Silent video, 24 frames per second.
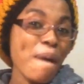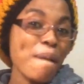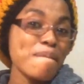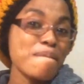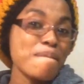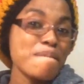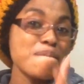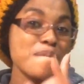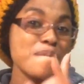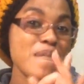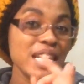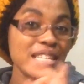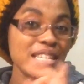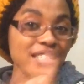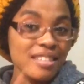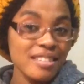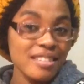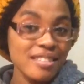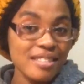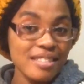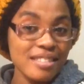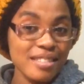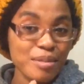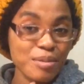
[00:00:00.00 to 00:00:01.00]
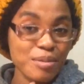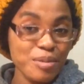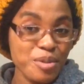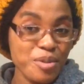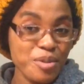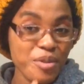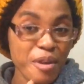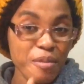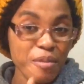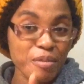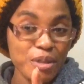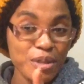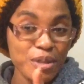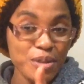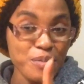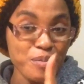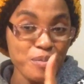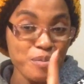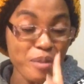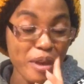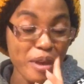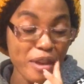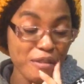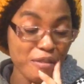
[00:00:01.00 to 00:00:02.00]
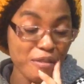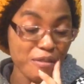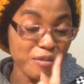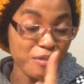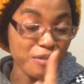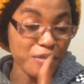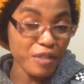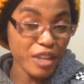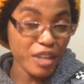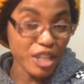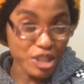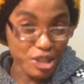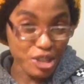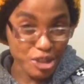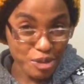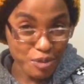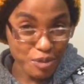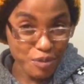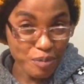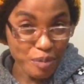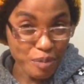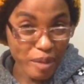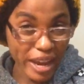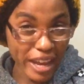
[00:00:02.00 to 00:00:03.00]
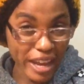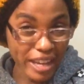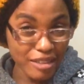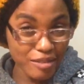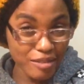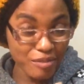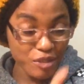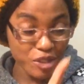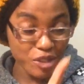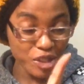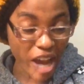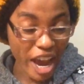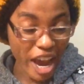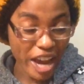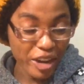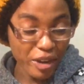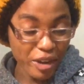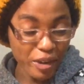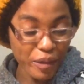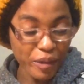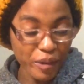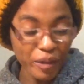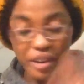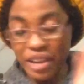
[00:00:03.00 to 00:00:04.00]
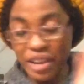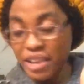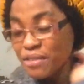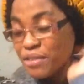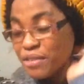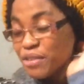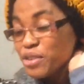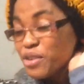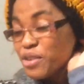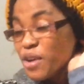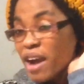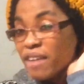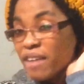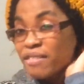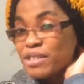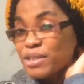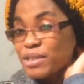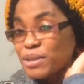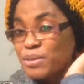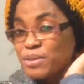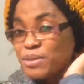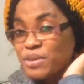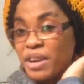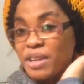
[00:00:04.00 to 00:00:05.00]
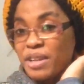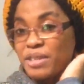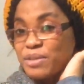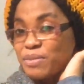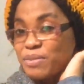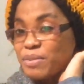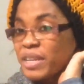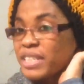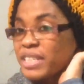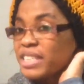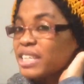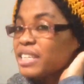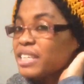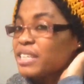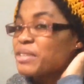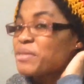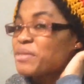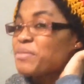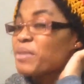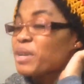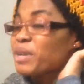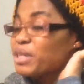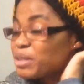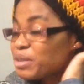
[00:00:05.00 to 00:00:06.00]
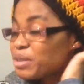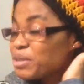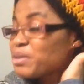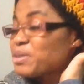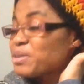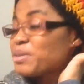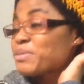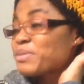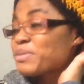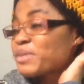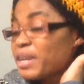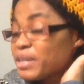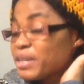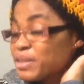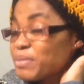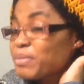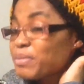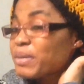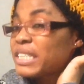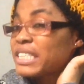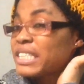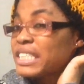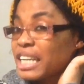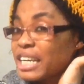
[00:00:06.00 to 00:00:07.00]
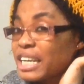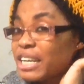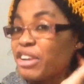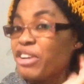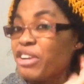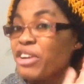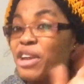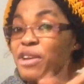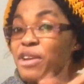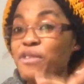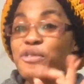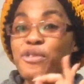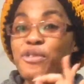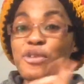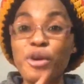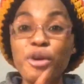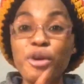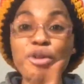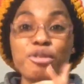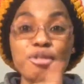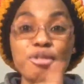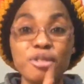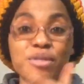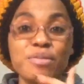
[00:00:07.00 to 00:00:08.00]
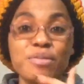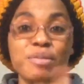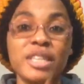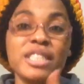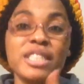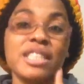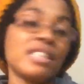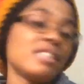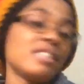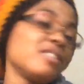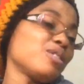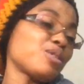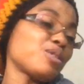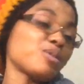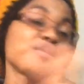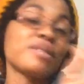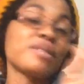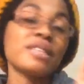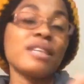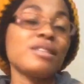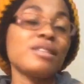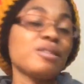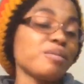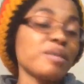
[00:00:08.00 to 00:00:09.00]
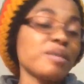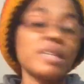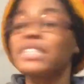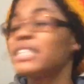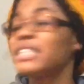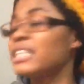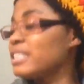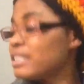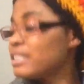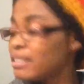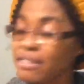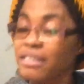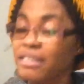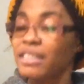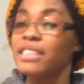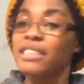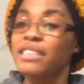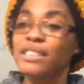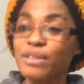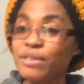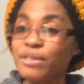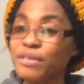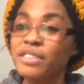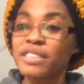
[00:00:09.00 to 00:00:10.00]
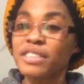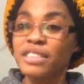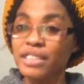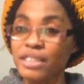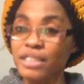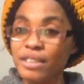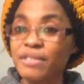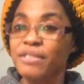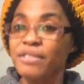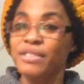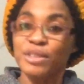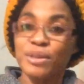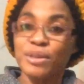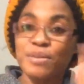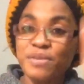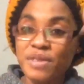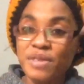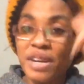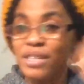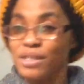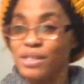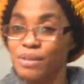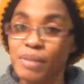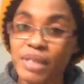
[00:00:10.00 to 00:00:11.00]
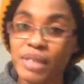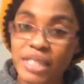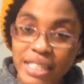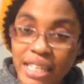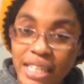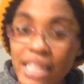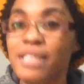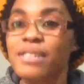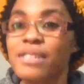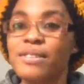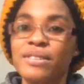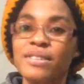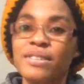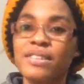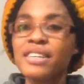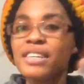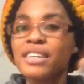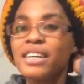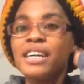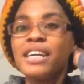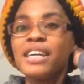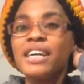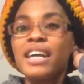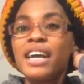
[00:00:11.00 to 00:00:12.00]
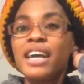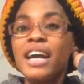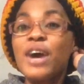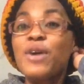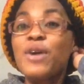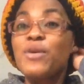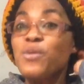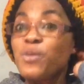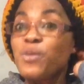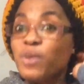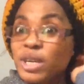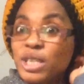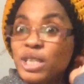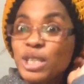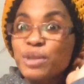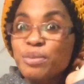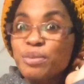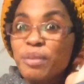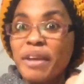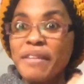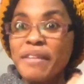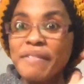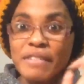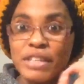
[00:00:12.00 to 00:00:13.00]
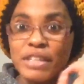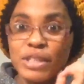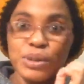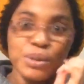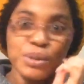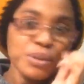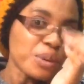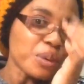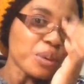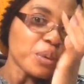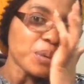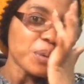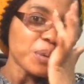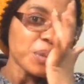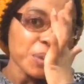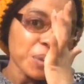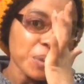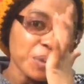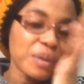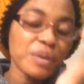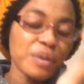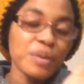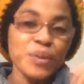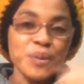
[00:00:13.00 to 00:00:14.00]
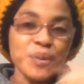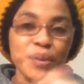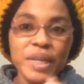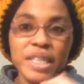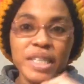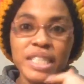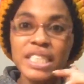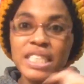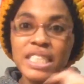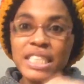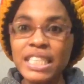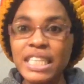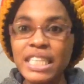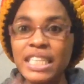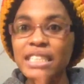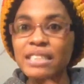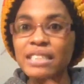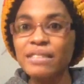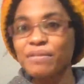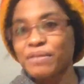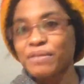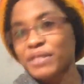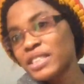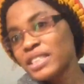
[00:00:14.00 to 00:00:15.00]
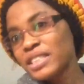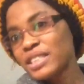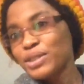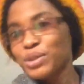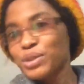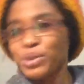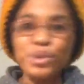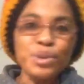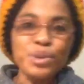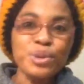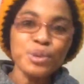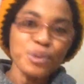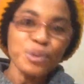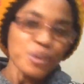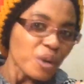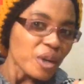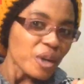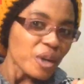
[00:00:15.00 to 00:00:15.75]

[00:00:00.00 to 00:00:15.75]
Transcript: Make sure to subscribe to my channel. If you haven't subscribed to my channel, make sure to subscribe to my channel. If you're new to my channel, subscribe to my channel. Enough is enough. Subscribe to my channel. Watch my video. Watch the video